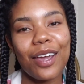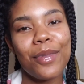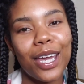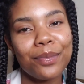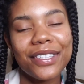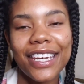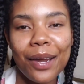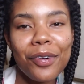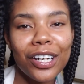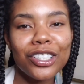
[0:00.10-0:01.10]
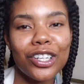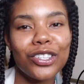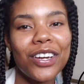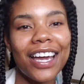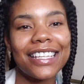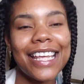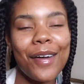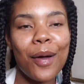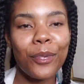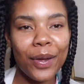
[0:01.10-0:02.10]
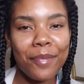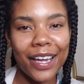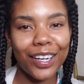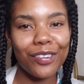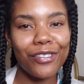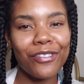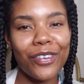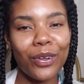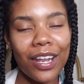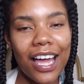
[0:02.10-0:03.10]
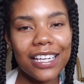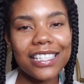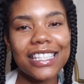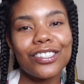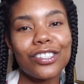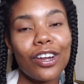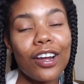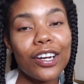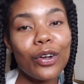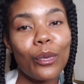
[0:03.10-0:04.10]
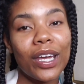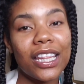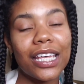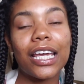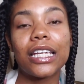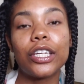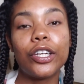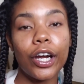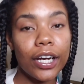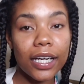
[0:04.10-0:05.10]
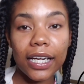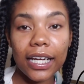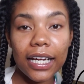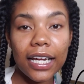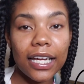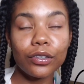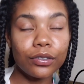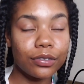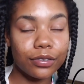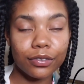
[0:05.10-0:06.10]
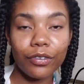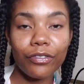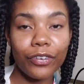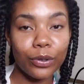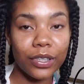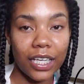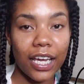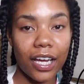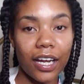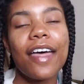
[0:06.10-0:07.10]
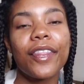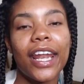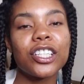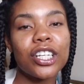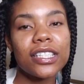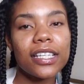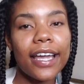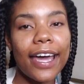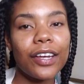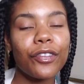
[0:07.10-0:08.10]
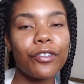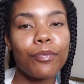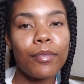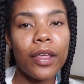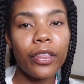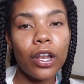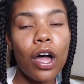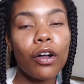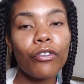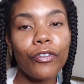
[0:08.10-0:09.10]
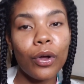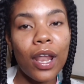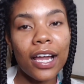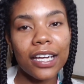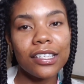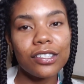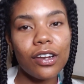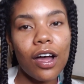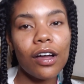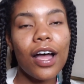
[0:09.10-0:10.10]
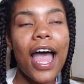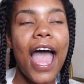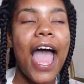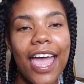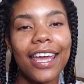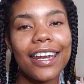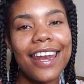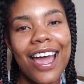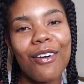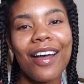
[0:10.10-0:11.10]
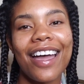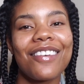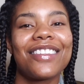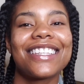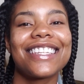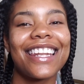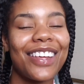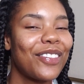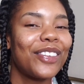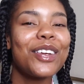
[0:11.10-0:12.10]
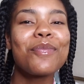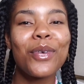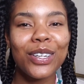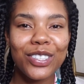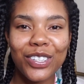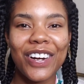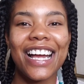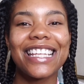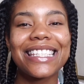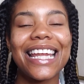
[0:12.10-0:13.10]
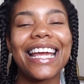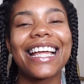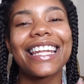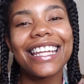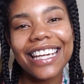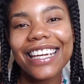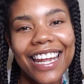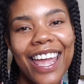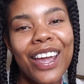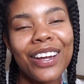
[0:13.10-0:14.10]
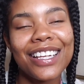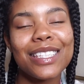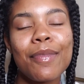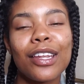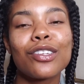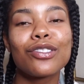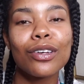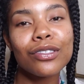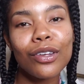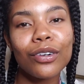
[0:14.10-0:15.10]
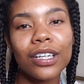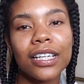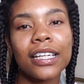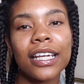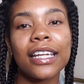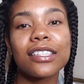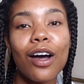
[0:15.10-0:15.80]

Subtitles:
babes, today I'm going to show you guys how I prep my hair for faux locks, starting with dirty, filthy hair that I just took out of a month-long faux lock install, and now I have this lovely moisturized and clean hair. It's smelling so good, and it's